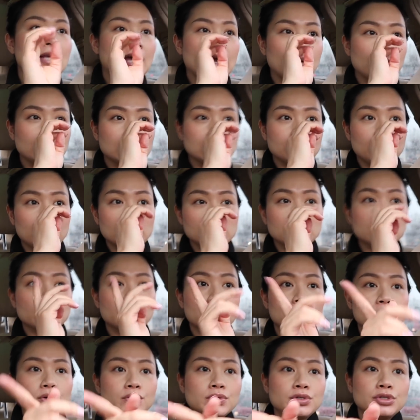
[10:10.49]
I was supposed to
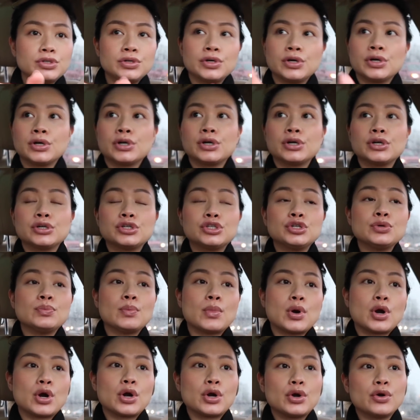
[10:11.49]
go to her
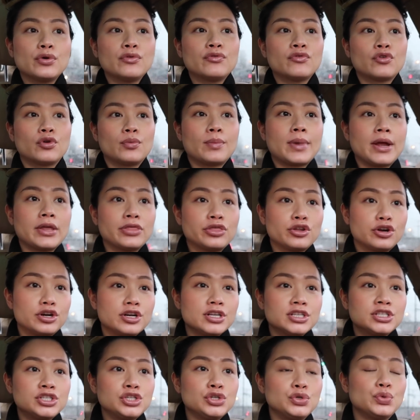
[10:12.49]
tomorrow for my
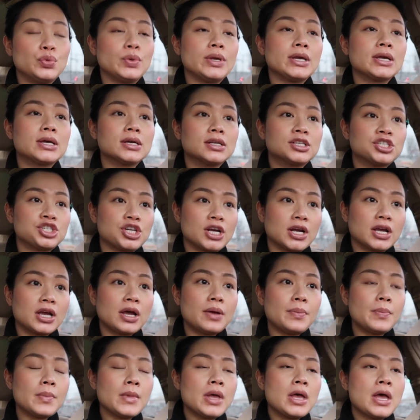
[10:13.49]
32-week
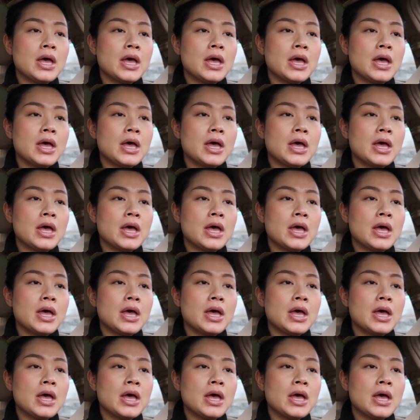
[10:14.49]
checkup,